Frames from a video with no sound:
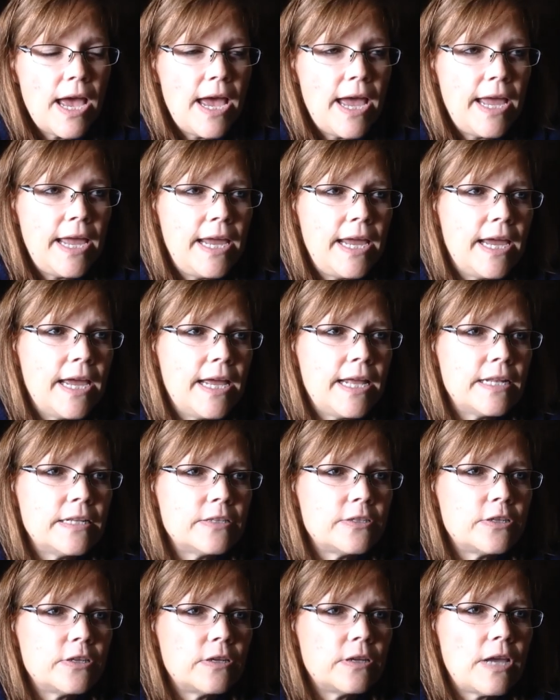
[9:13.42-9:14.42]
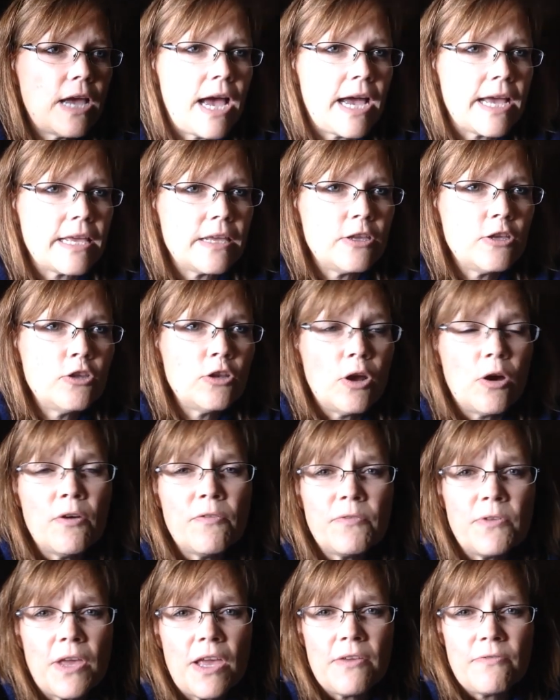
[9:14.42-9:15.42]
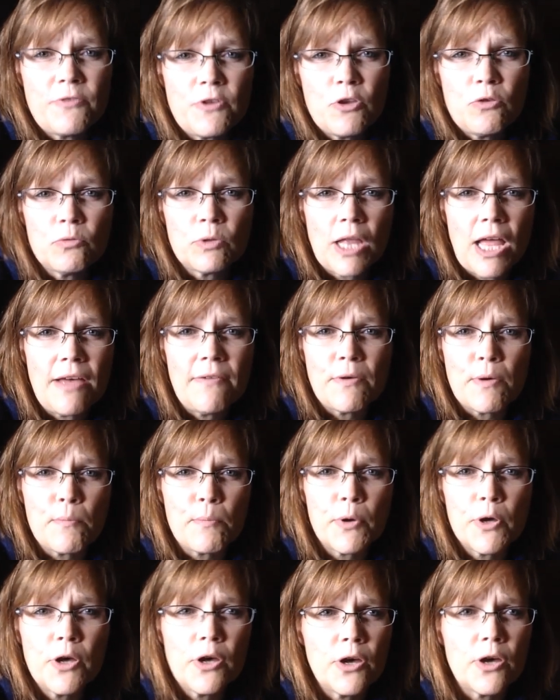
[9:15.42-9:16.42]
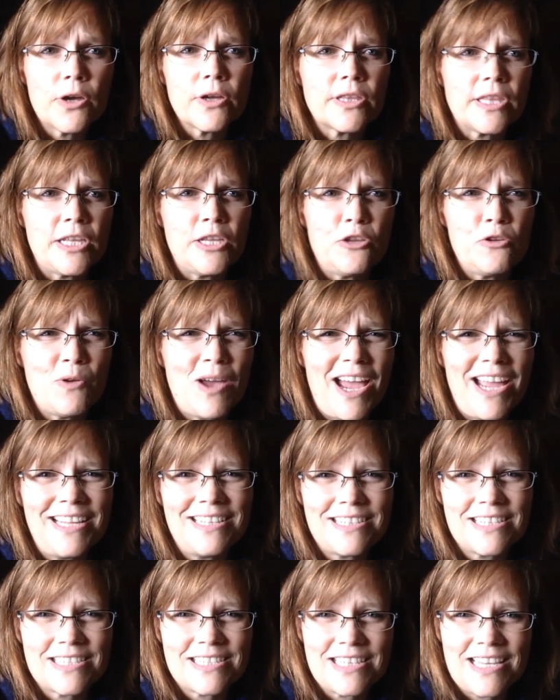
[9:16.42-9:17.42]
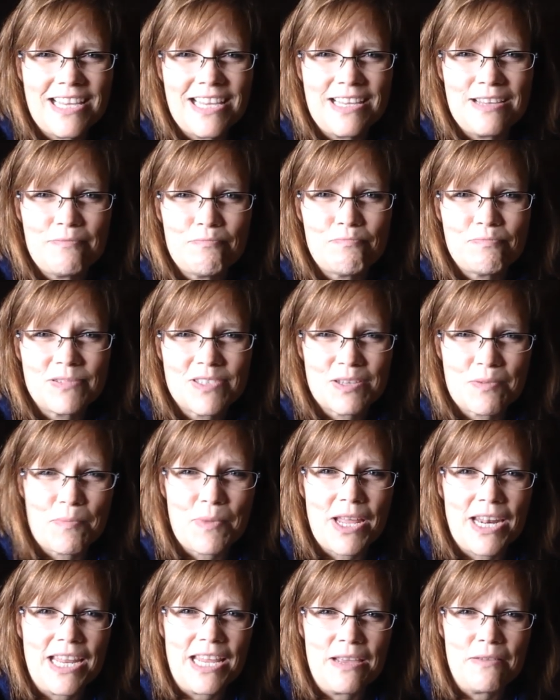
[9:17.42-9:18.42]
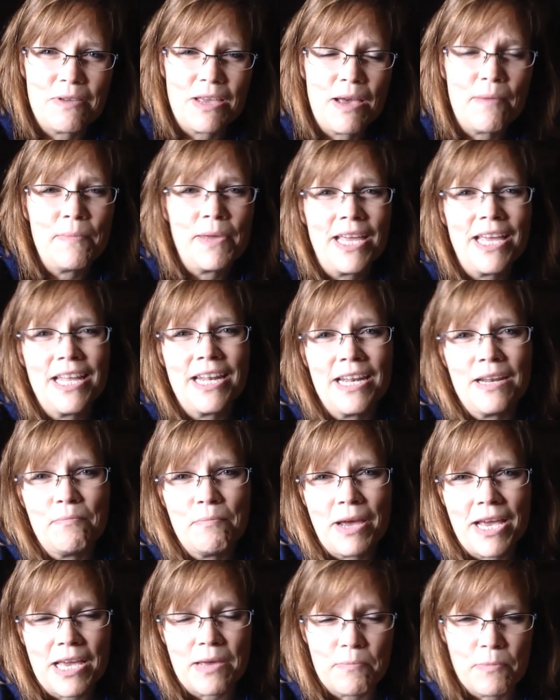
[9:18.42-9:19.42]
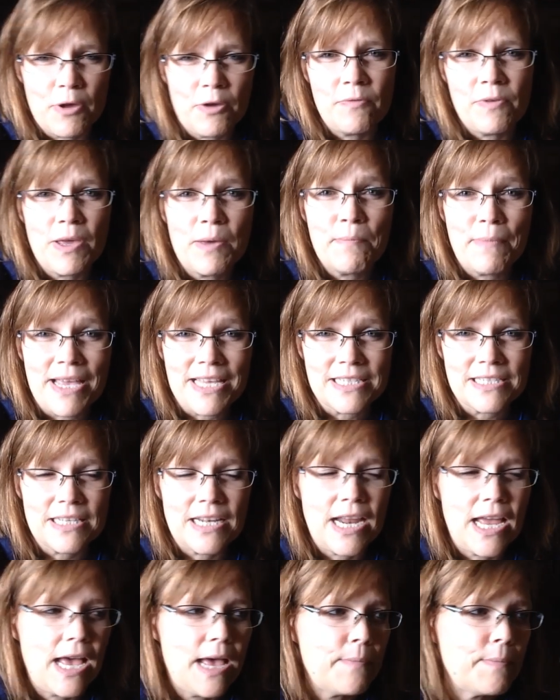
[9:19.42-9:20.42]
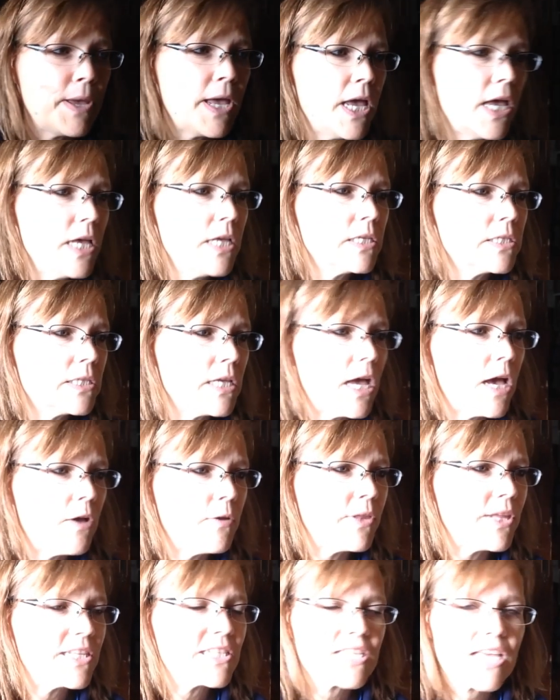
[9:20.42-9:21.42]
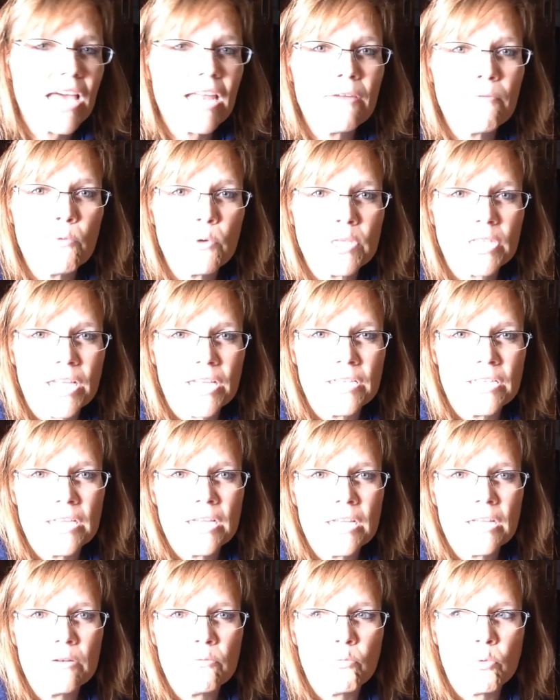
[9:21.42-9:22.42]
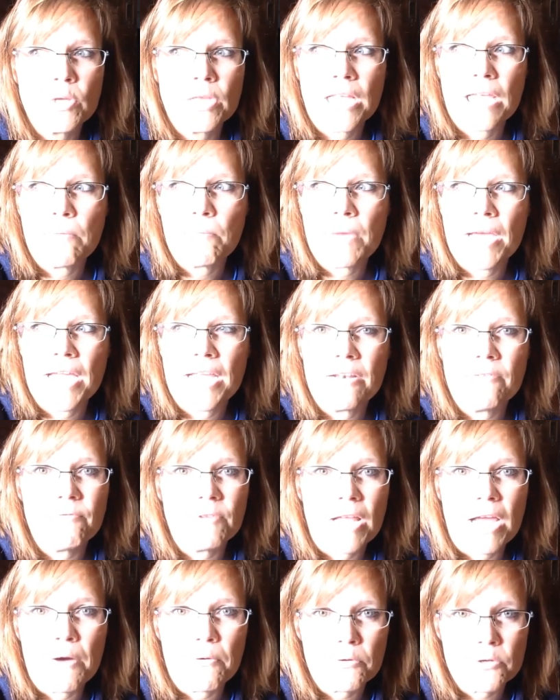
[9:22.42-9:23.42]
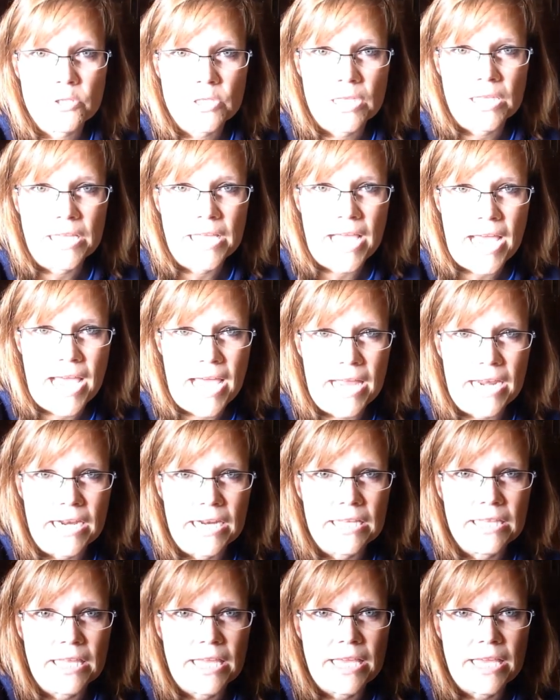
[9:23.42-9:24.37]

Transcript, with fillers: And, you know, if you love a book, then you hate to see somebody come in and make a movie and mess it up. So that's kind of what they did when they made Flowers in the Attic.